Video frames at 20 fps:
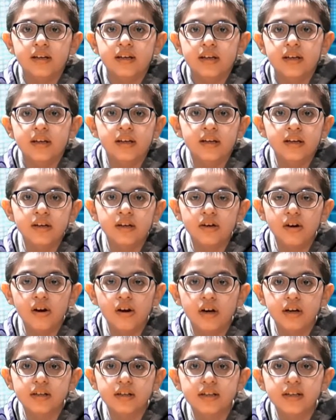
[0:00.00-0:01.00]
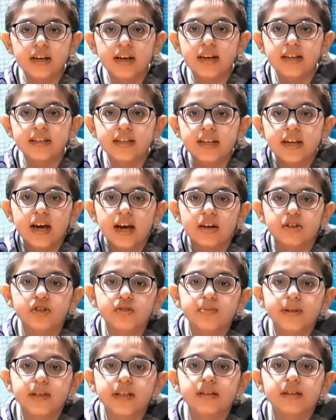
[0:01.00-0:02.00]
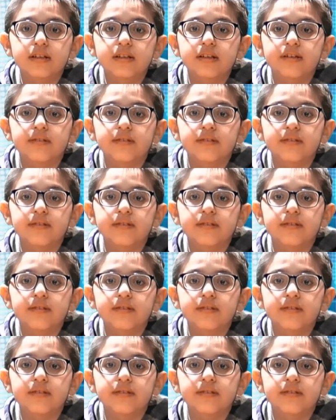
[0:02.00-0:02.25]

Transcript: Here are today's announcements.